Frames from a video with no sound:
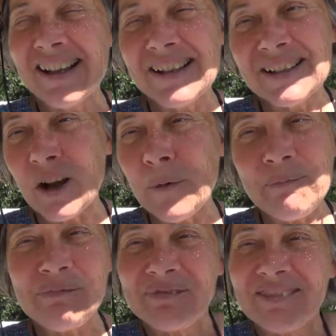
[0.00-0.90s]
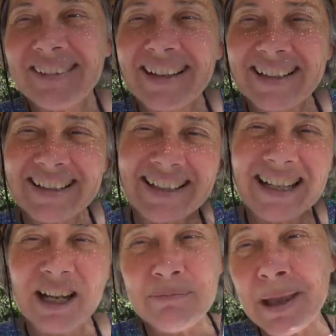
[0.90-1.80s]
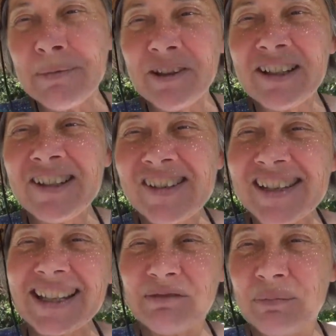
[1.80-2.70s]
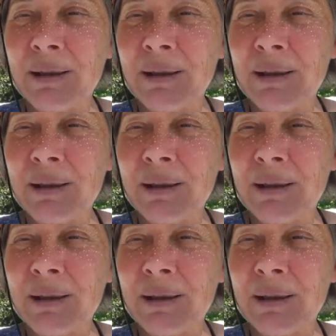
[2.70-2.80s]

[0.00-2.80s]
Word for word: So maybe you can use it.